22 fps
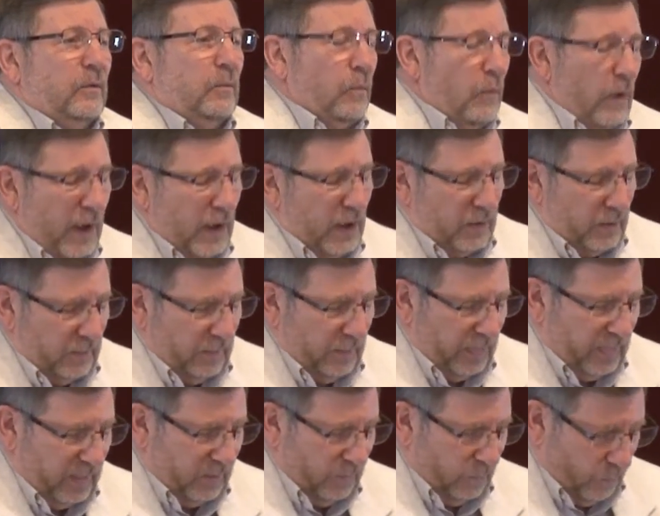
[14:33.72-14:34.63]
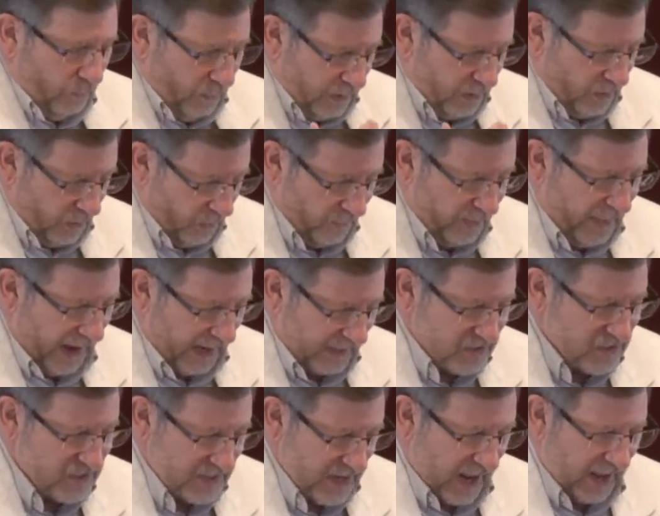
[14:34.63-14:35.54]
Well, we know
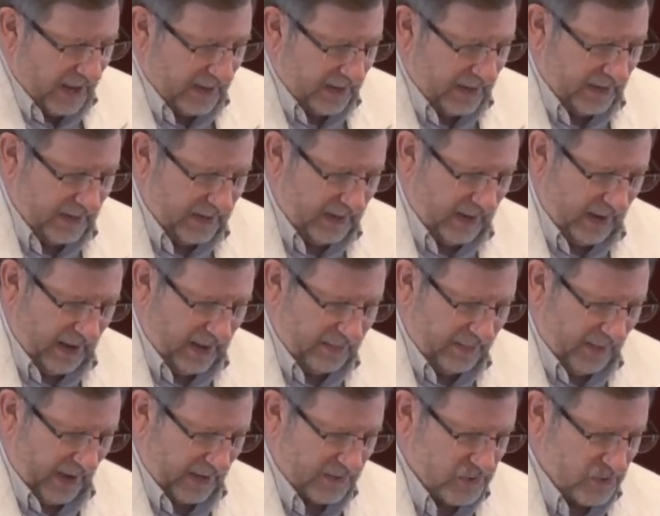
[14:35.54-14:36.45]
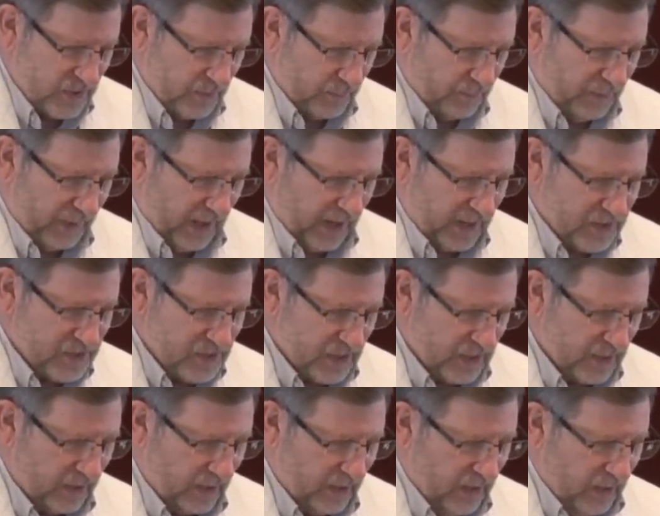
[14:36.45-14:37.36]
that's not it, and that's the
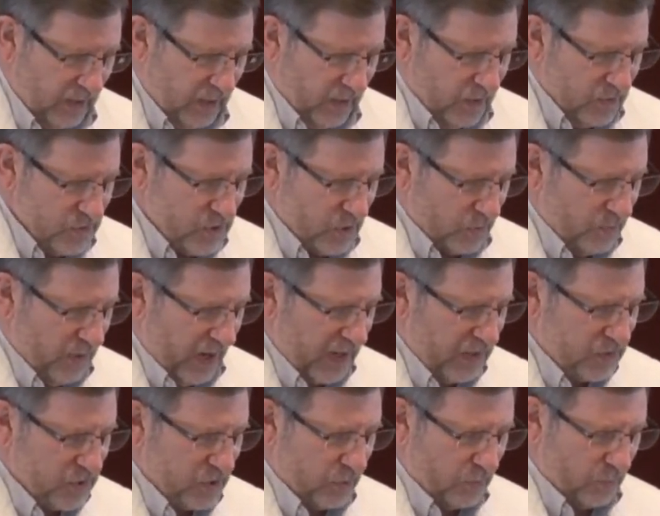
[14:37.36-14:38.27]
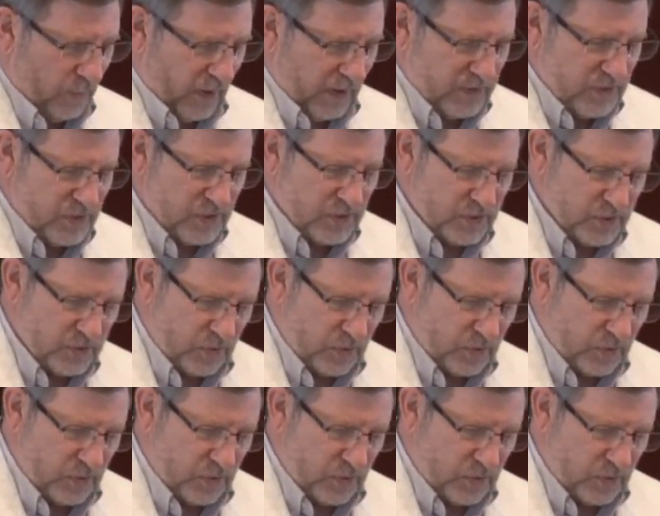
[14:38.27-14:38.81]
blessing. So nature runs its